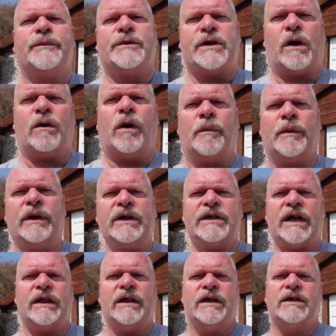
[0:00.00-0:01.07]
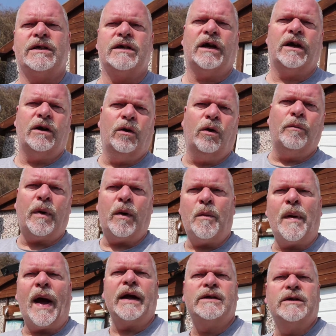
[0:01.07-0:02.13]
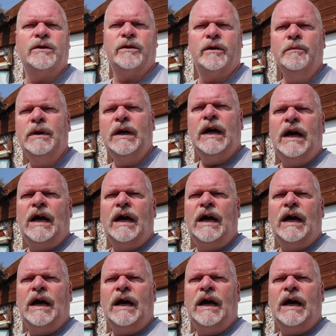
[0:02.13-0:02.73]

So I'm going to take this uh, lawnmower back to them